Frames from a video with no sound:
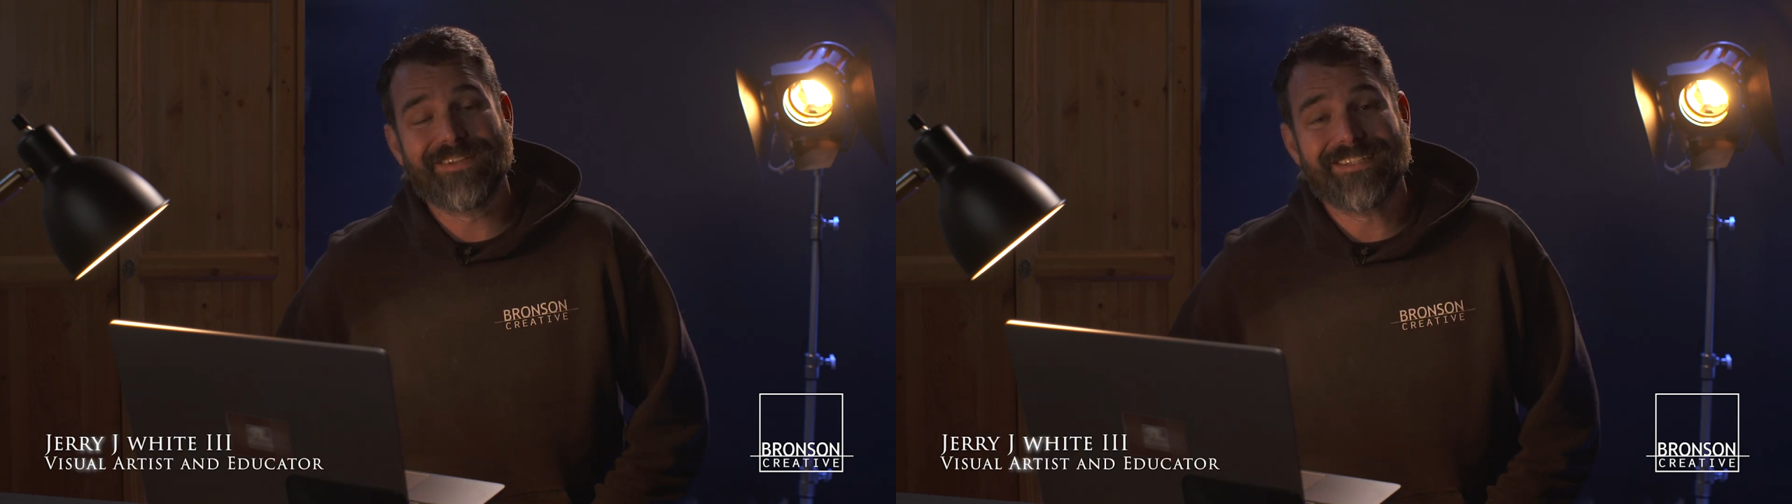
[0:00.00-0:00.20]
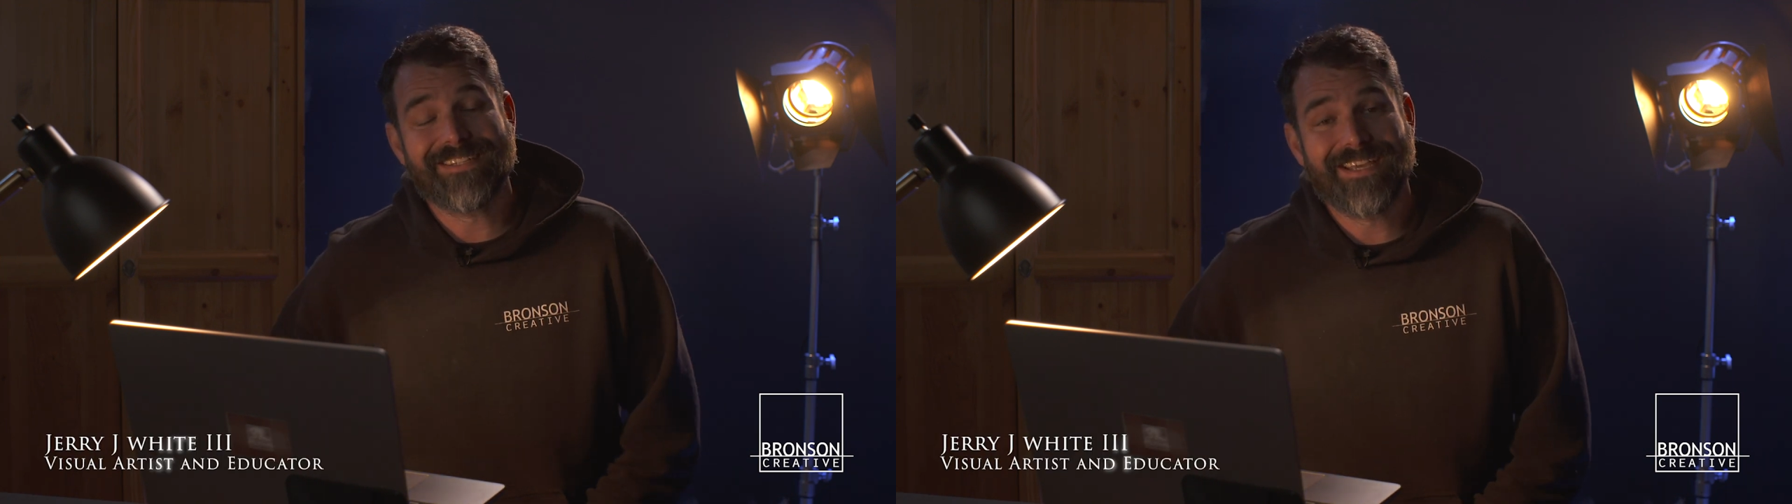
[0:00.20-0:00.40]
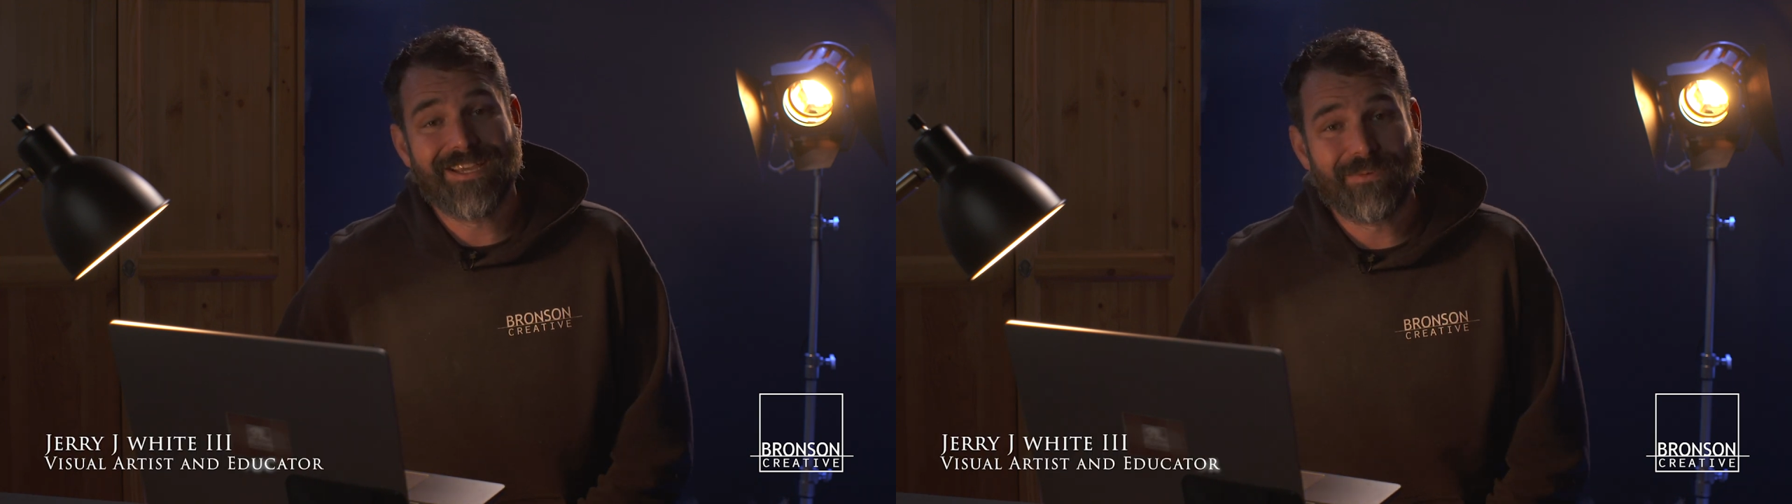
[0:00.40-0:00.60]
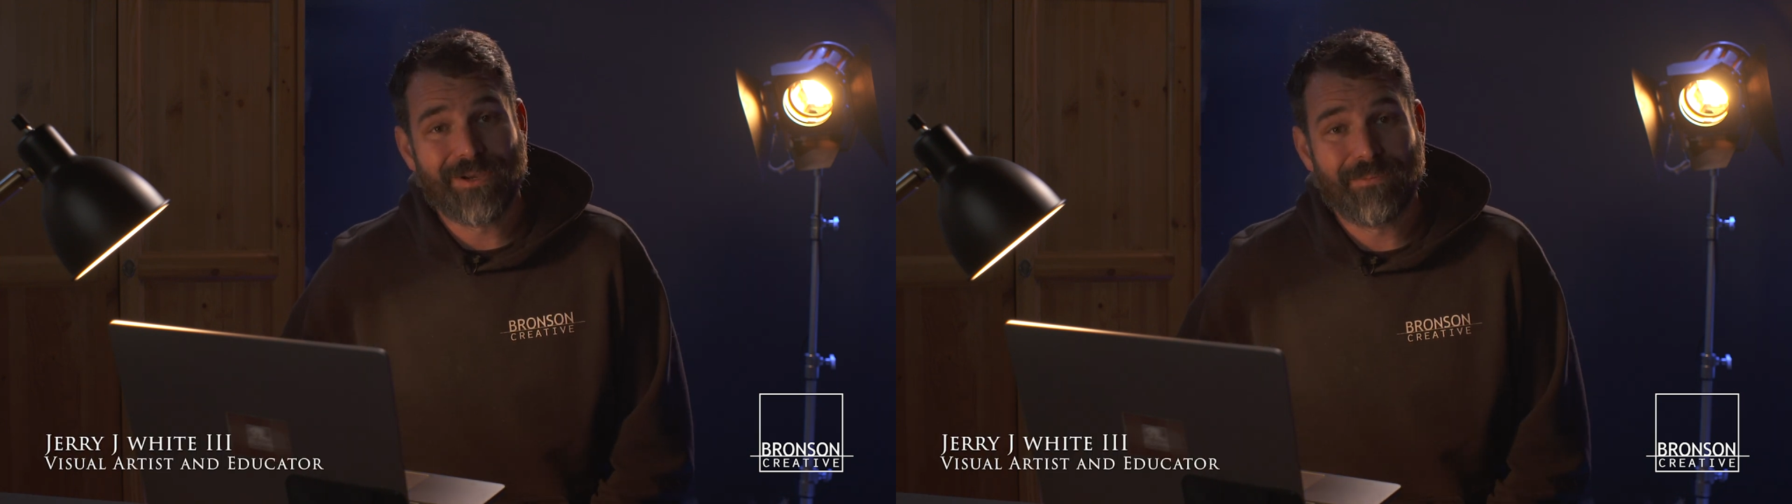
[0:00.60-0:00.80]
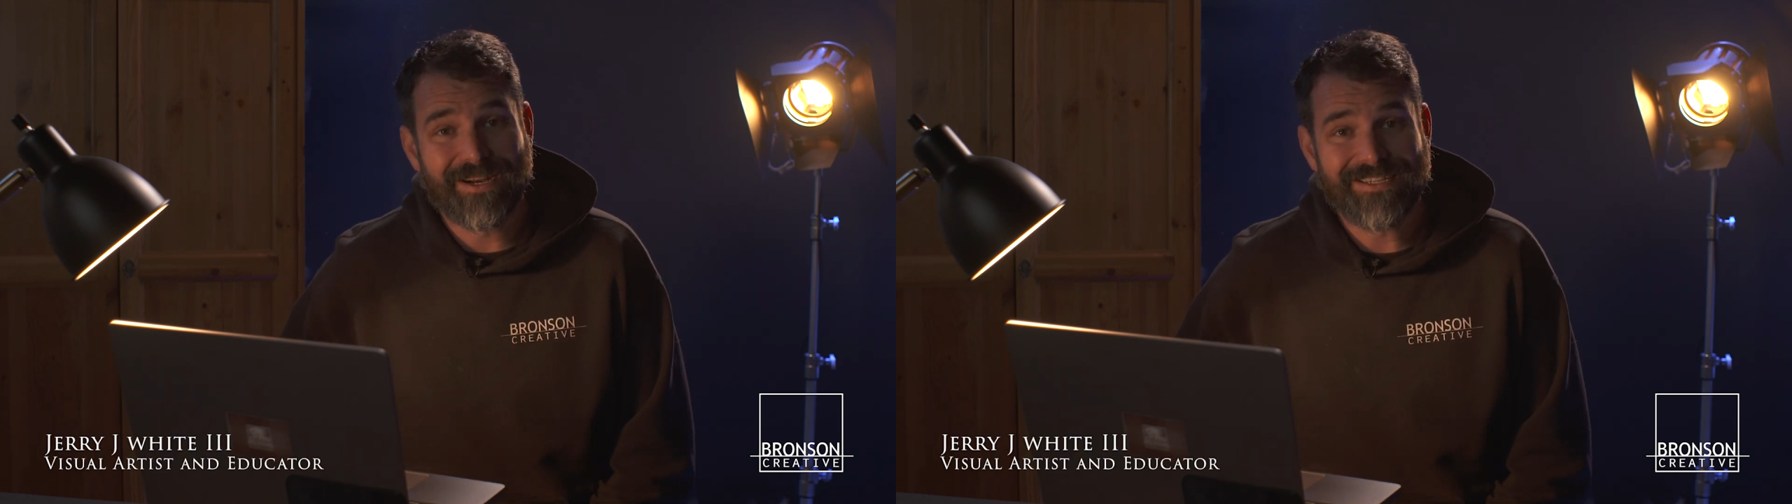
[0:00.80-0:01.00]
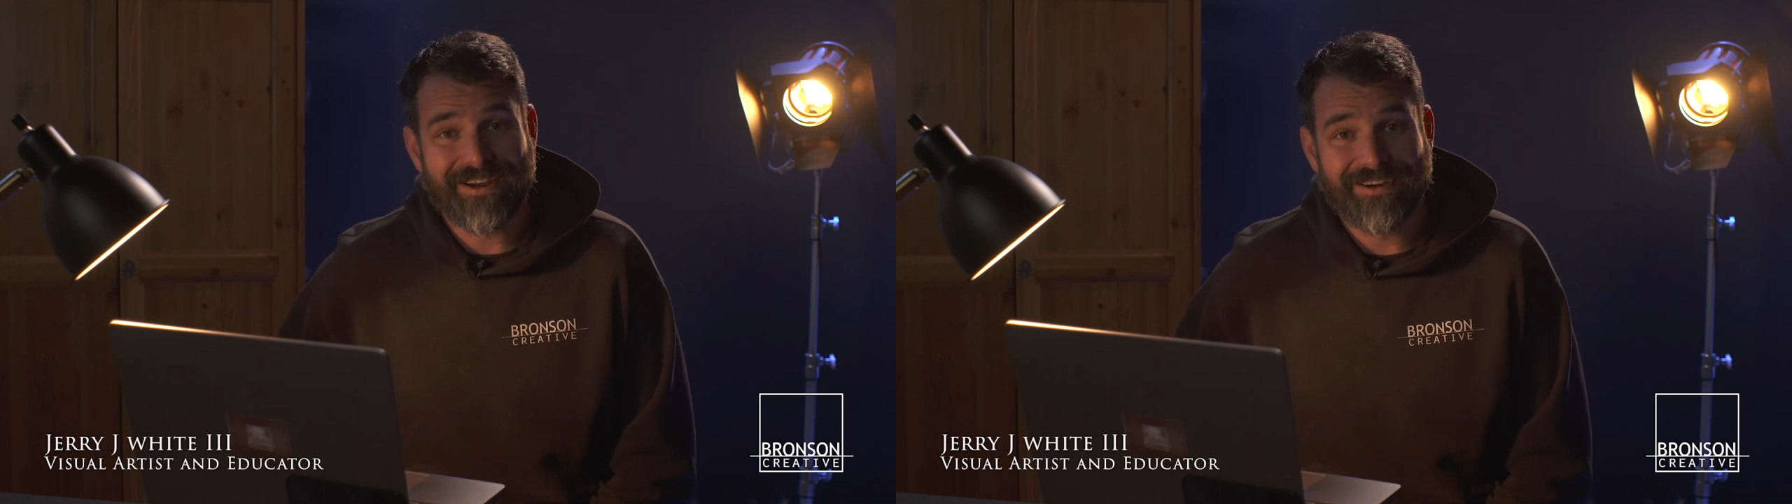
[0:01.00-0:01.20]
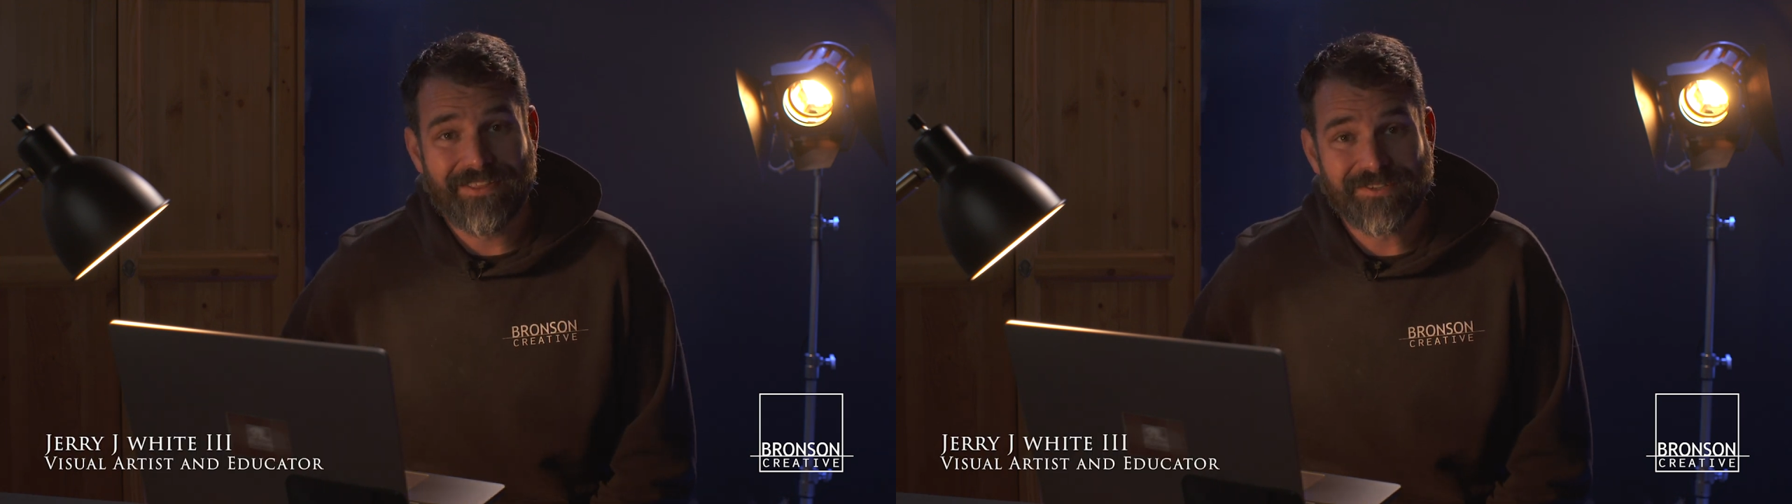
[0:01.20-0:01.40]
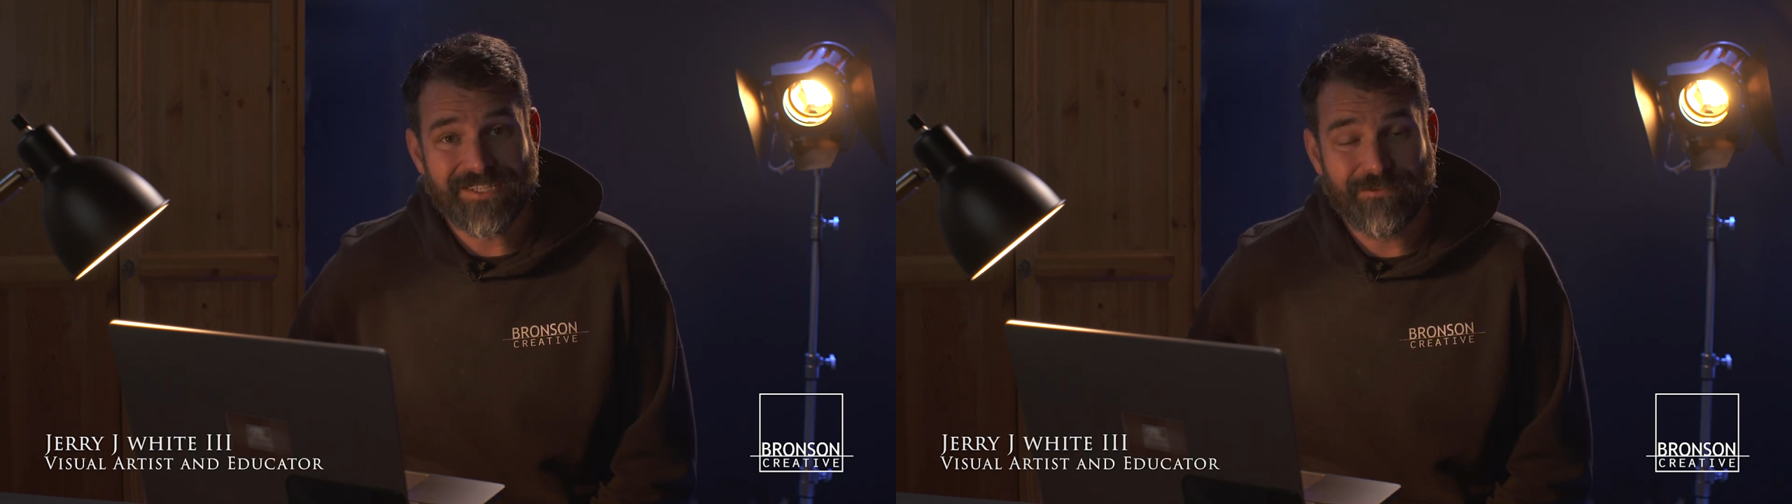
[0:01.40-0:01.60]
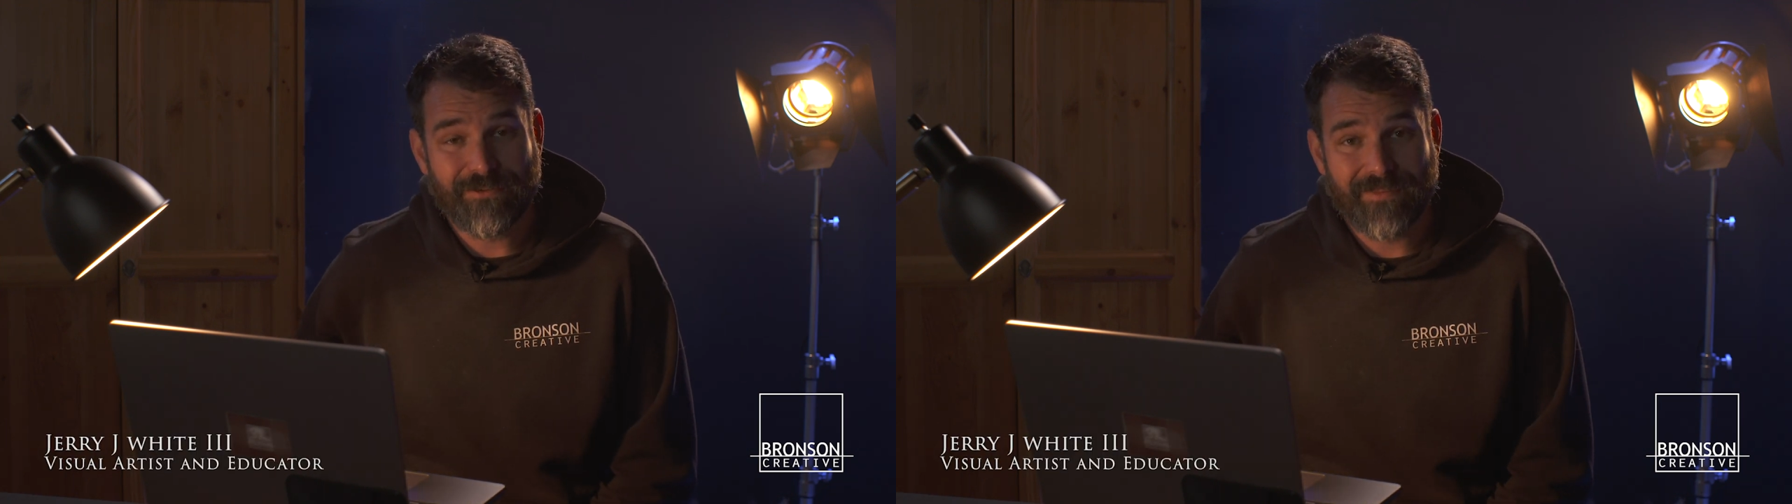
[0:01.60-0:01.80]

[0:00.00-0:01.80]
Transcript: and today we're going to break down another scene